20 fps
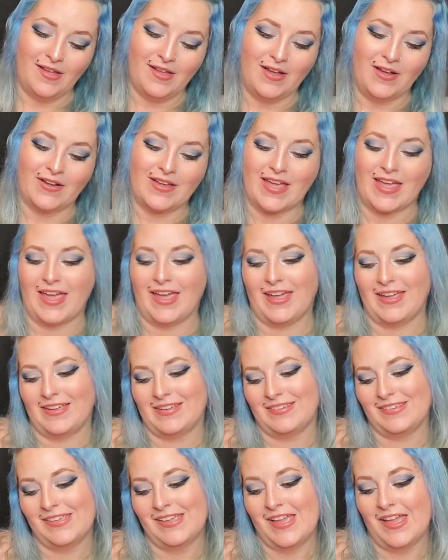Okay,
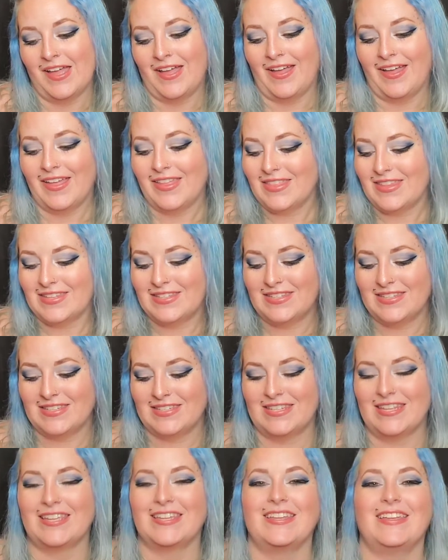this
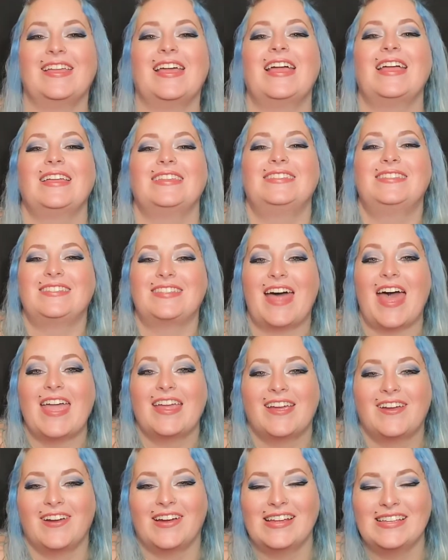is, it's
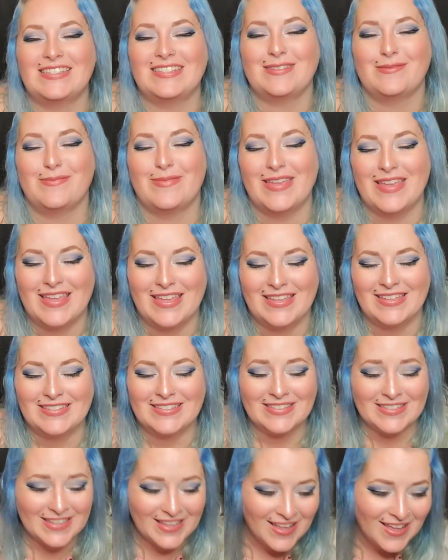like Christmas.
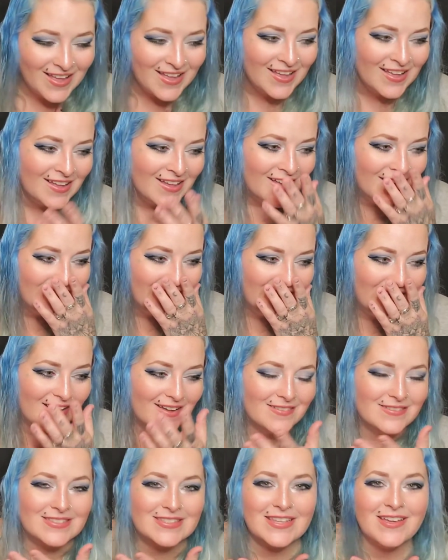
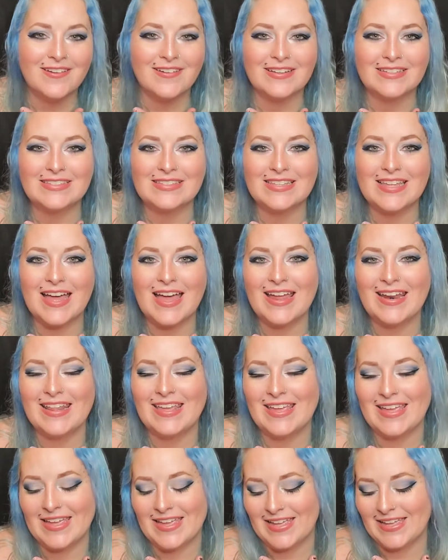I'm so
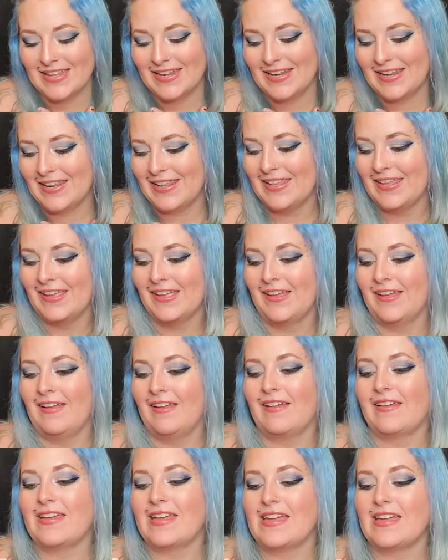excited.
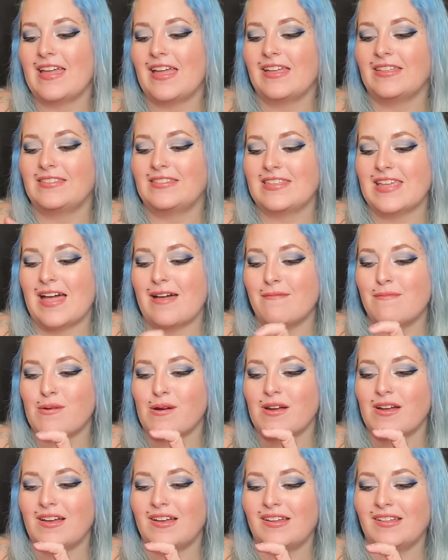Okay,
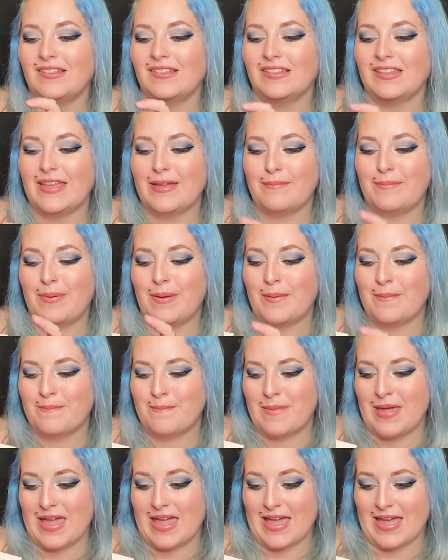Deborah Lip
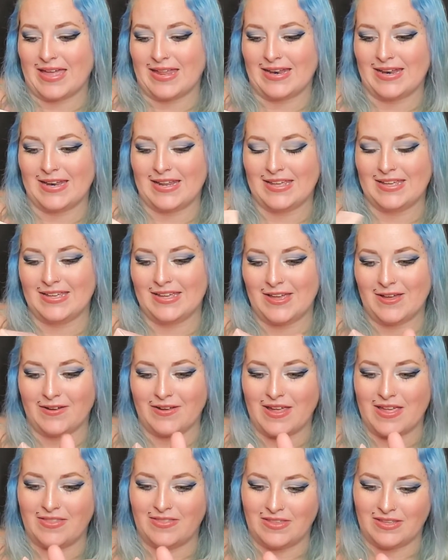Man.
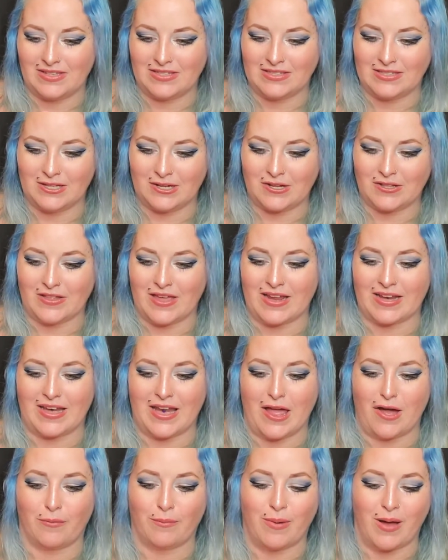Okay, these look like
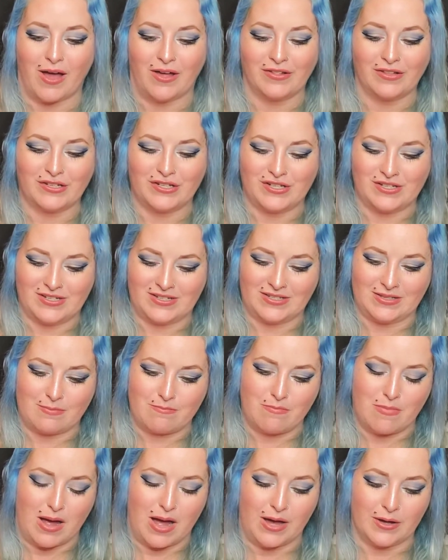nail polishes.
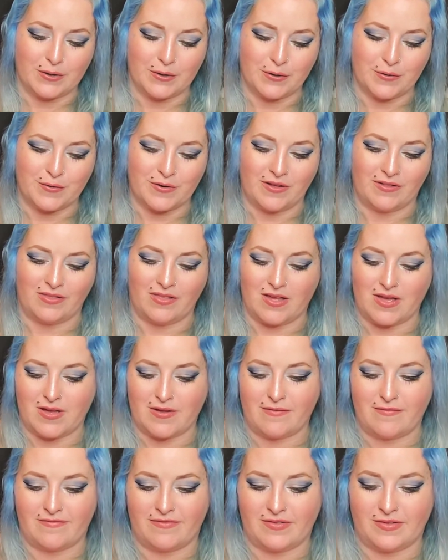Modern
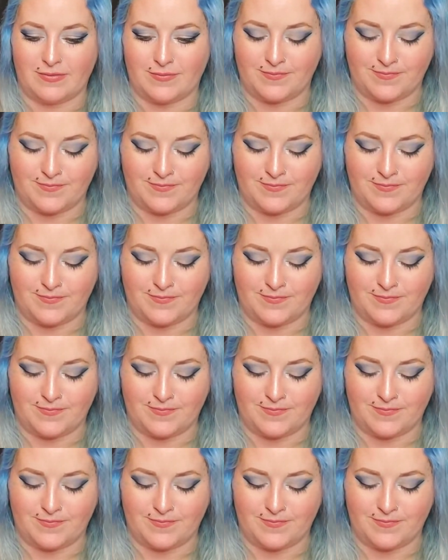Love.